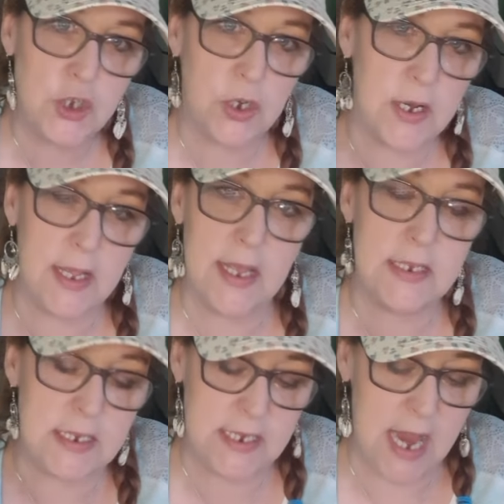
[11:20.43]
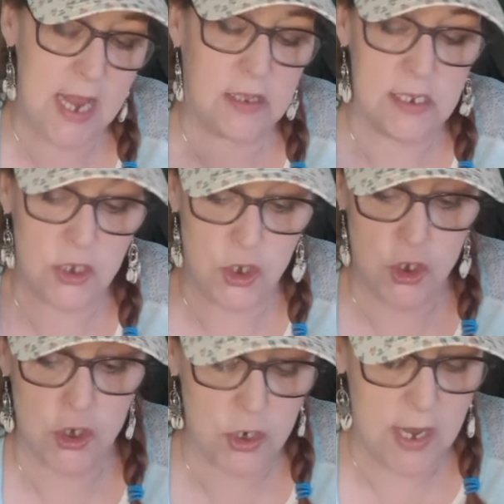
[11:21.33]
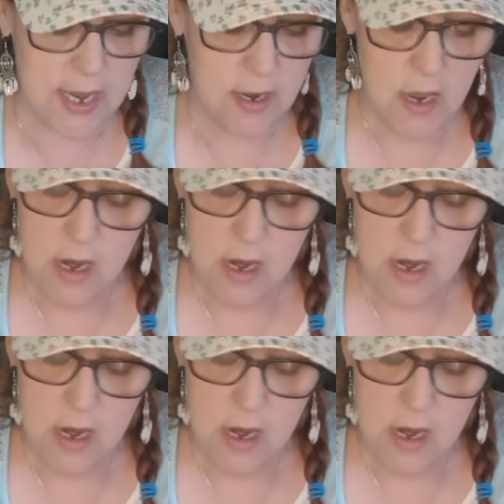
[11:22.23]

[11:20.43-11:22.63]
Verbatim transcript: you're going to get to take this journey,